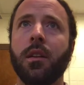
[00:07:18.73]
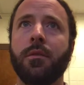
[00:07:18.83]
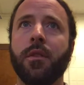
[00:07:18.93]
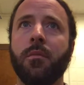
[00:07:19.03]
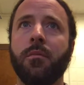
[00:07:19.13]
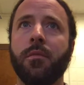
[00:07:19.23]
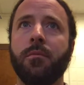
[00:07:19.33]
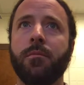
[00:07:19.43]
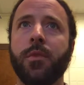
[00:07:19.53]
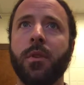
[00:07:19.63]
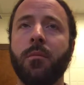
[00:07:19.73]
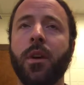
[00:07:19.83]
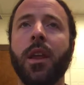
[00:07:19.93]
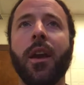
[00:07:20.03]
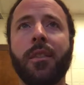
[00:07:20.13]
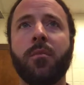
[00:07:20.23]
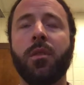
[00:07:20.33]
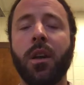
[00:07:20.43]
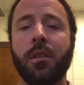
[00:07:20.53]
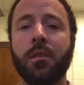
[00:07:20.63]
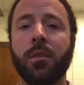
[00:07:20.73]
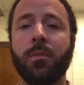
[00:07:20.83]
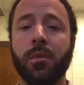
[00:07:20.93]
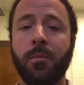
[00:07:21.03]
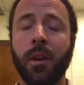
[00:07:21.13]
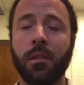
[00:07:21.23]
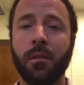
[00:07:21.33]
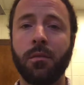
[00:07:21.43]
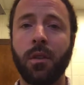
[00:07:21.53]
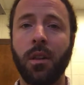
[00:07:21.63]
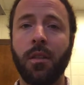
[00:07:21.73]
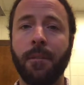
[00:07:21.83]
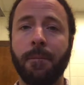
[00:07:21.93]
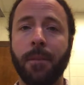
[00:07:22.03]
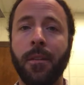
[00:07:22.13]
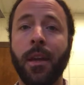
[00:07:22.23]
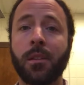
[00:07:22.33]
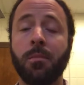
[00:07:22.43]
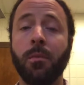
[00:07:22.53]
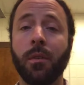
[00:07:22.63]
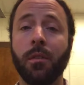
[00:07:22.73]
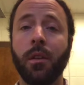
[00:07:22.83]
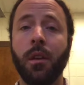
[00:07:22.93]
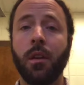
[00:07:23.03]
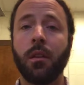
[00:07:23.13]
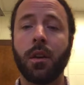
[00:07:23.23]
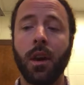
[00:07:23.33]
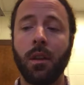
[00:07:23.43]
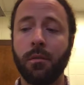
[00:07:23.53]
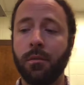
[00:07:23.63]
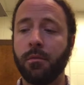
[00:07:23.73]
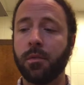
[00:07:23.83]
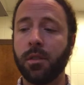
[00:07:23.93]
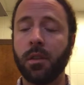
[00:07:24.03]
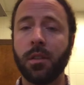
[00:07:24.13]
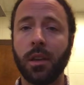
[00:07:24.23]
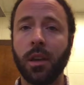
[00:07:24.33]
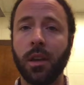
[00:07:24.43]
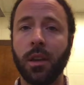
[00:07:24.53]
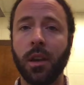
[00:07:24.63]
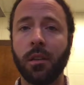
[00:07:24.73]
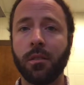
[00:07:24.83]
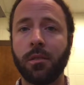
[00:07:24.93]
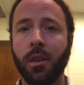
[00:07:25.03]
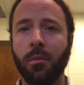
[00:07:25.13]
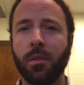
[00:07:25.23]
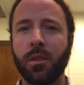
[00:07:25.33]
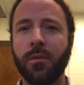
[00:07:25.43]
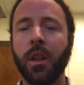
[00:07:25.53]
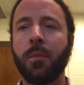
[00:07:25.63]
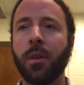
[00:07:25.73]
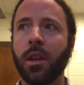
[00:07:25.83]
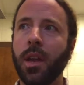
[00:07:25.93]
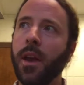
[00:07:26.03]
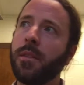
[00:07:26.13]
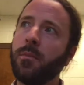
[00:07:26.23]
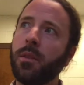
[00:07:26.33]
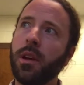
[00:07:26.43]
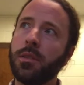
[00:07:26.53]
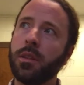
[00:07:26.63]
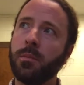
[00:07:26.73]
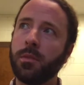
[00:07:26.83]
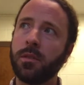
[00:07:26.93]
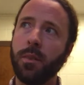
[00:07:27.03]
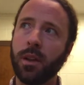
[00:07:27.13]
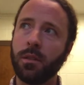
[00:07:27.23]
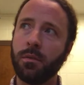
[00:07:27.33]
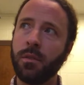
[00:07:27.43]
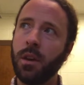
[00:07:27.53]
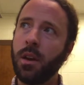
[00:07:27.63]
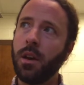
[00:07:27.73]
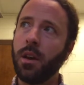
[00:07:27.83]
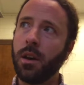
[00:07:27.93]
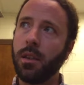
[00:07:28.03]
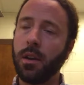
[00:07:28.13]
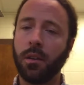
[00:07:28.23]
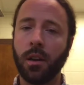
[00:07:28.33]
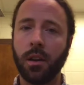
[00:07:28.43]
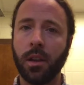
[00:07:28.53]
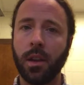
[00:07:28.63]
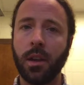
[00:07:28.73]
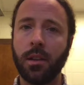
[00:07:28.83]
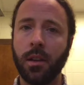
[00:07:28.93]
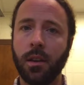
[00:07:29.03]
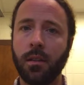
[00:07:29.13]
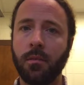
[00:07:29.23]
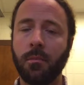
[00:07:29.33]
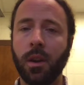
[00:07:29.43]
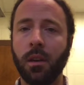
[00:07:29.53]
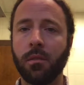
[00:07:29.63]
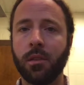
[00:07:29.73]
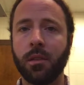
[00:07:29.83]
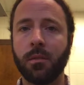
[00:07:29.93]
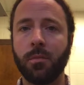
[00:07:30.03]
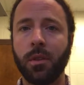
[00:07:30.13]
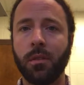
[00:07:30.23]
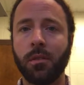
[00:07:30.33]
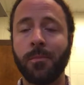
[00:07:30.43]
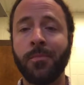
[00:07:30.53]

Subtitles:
from an anthropological perspective, right? And that's what we're kind of resulting in here, is that we're developing an anthropological perspective that you're not going to get in many other disciplines.